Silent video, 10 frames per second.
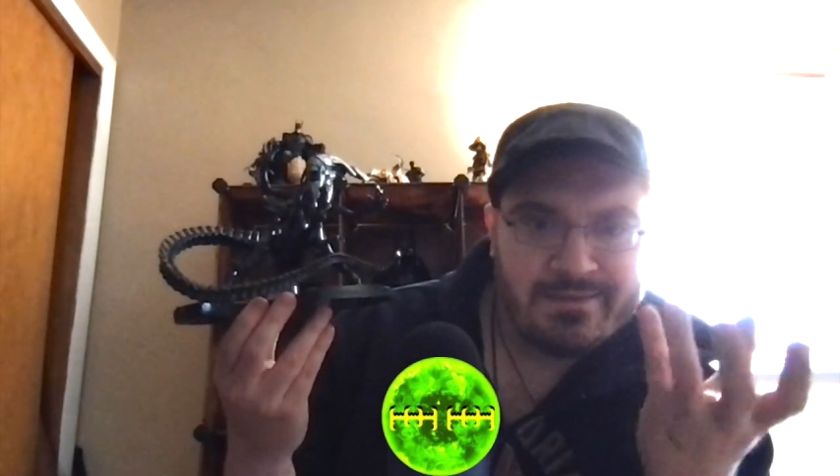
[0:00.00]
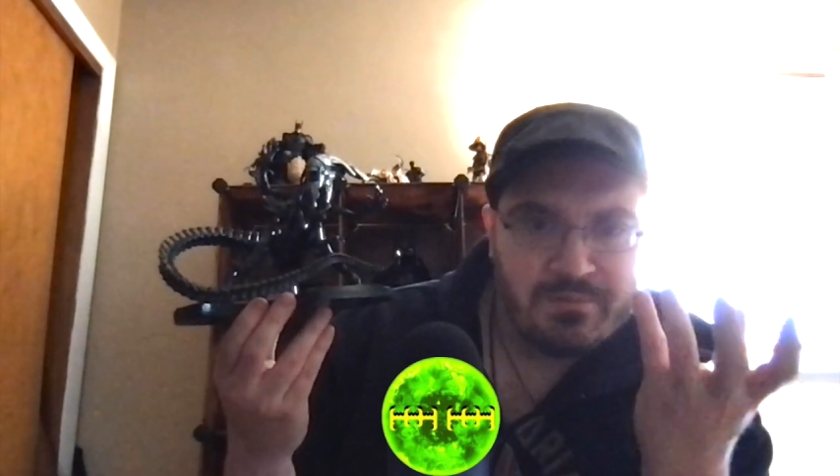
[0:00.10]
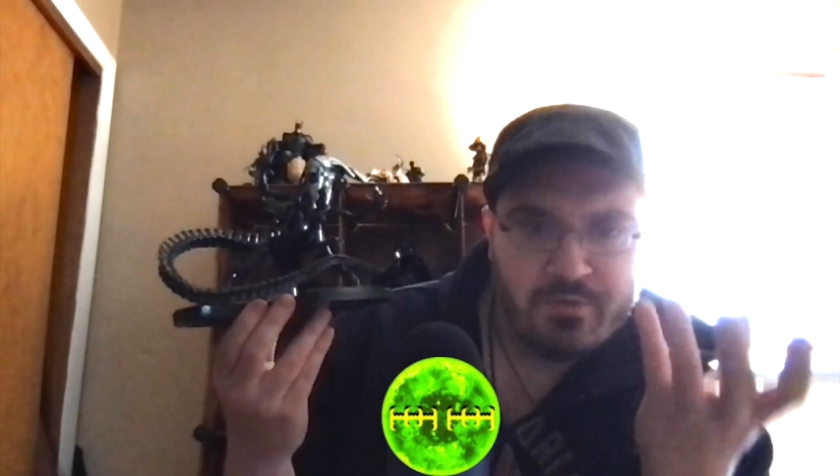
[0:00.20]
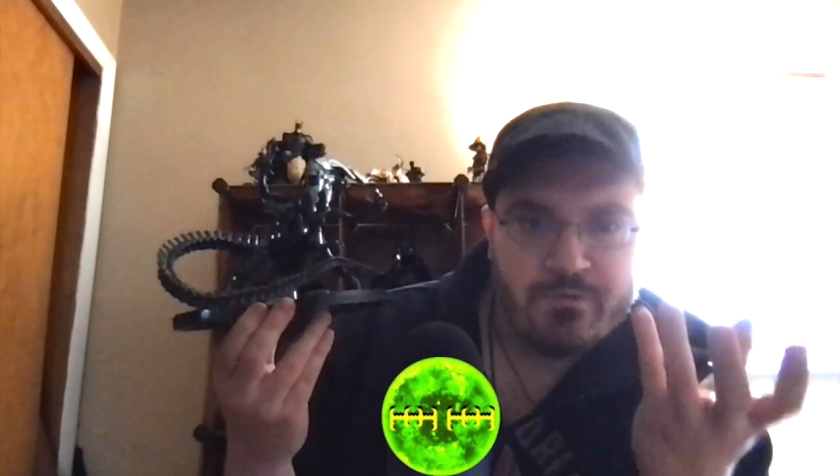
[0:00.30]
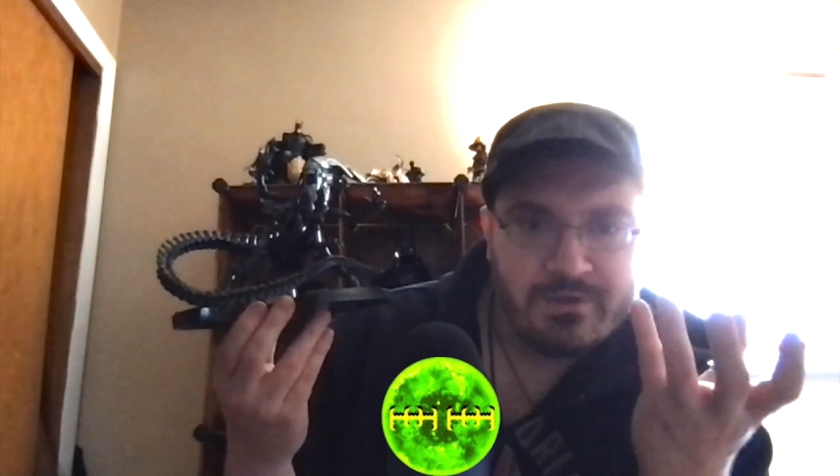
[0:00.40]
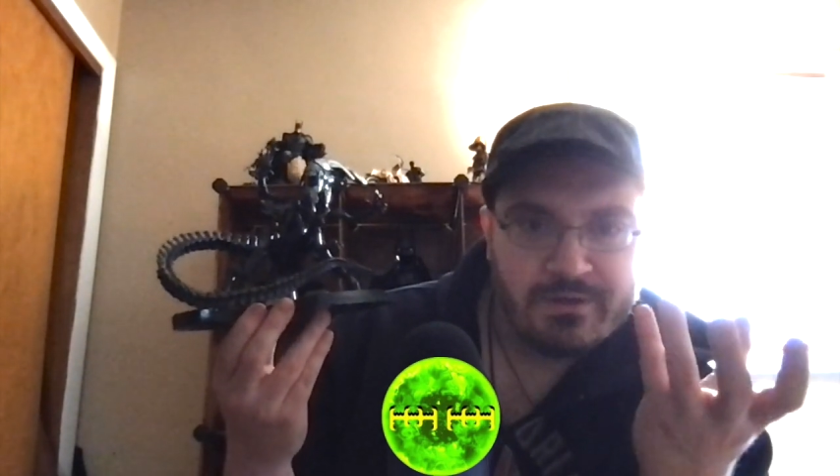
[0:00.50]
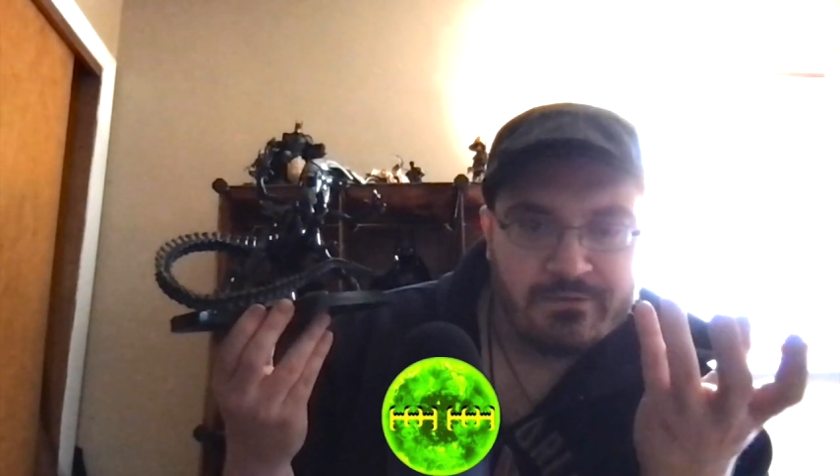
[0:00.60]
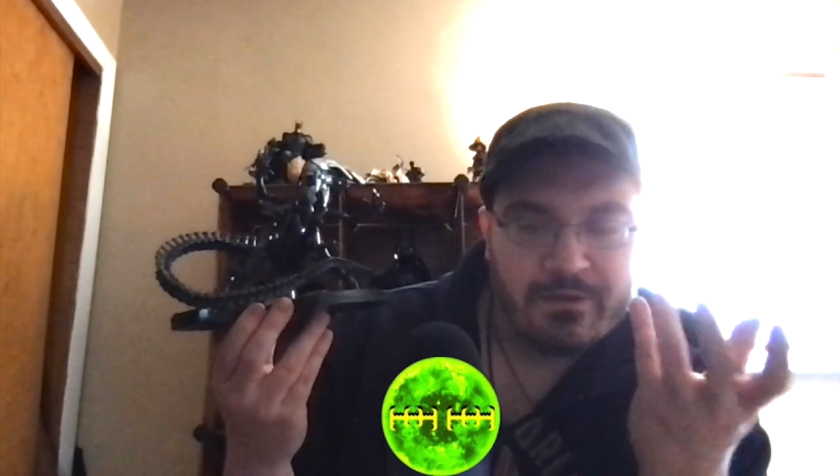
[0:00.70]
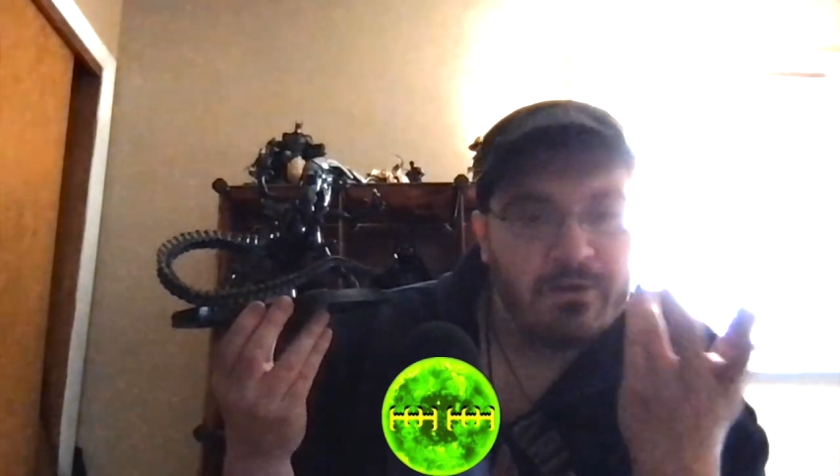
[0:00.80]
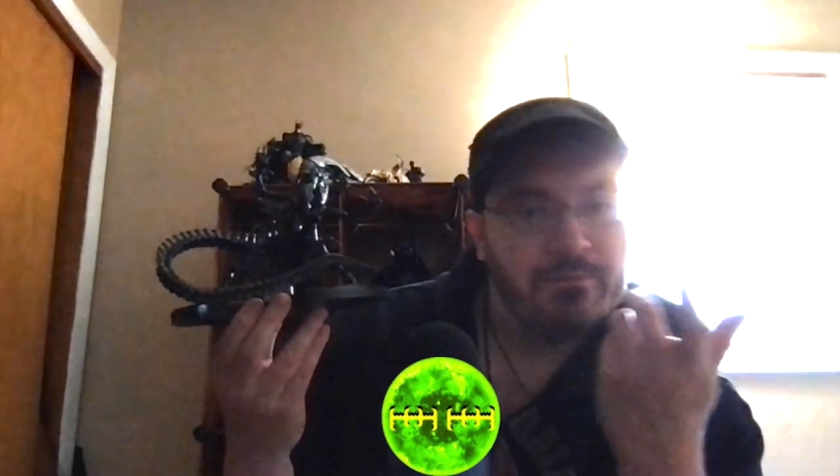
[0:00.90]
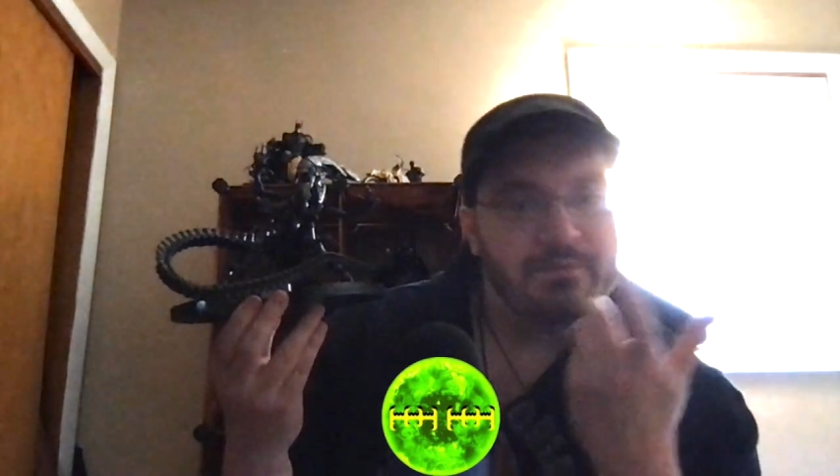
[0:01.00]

the movie itself,